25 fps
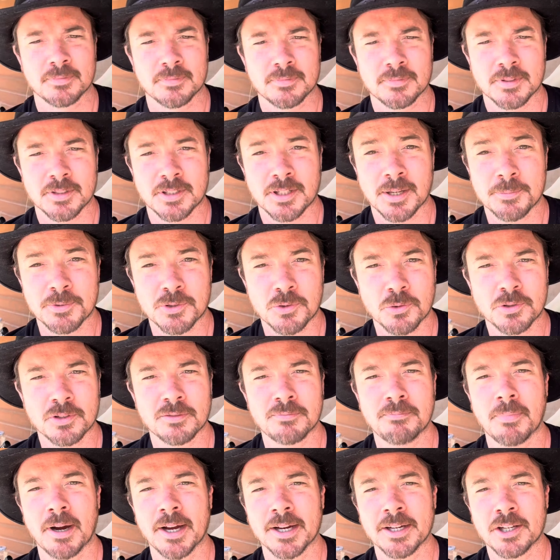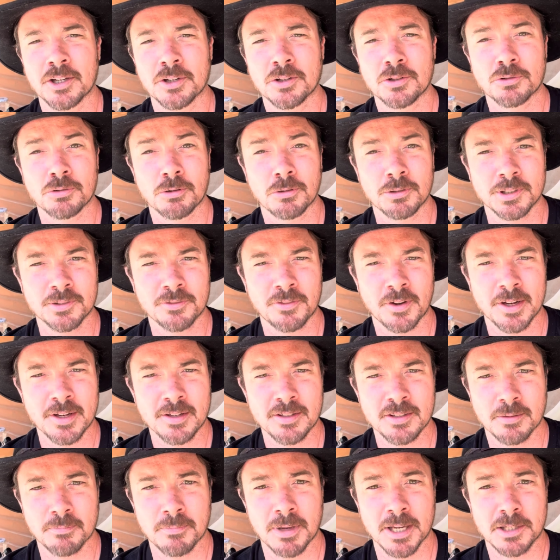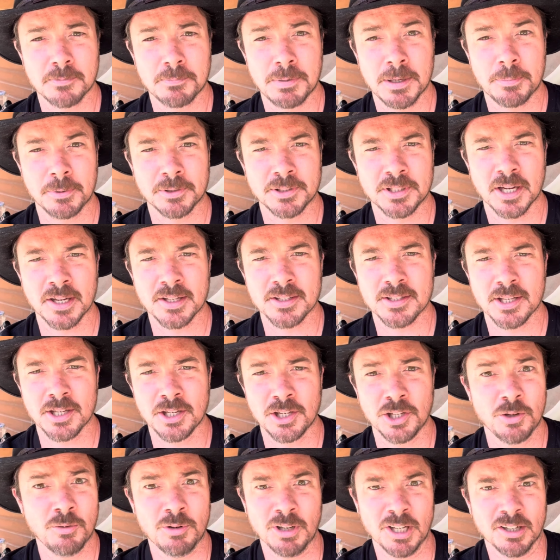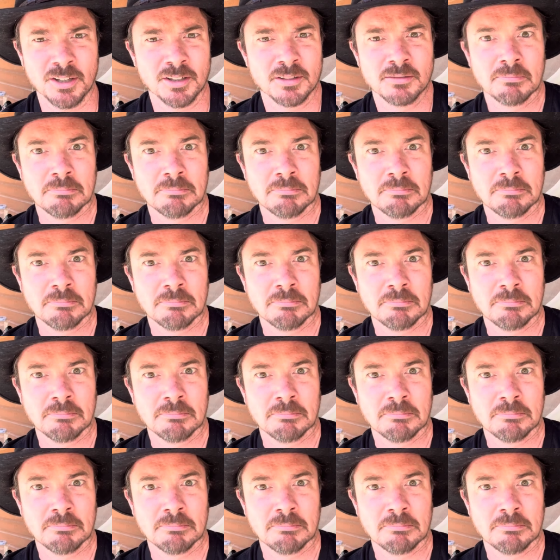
Some sort of mind control device that makes people dance in union.